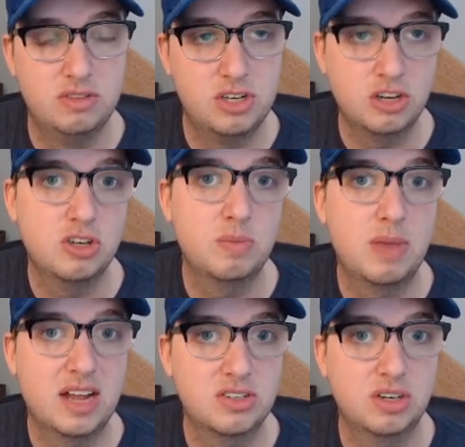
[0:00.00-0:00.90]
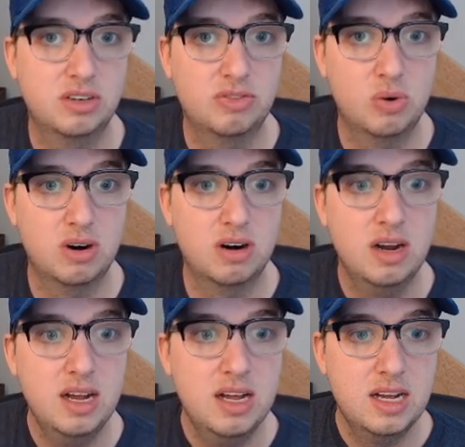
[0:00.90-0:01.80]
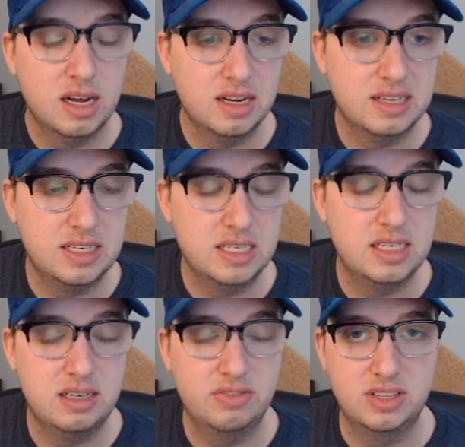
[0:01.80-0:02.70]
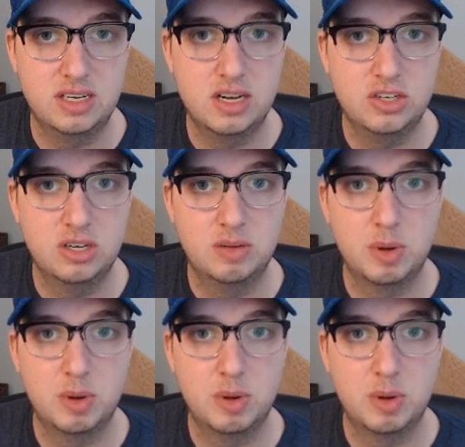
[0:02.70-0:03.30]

dungeon master for D&D 5th edition.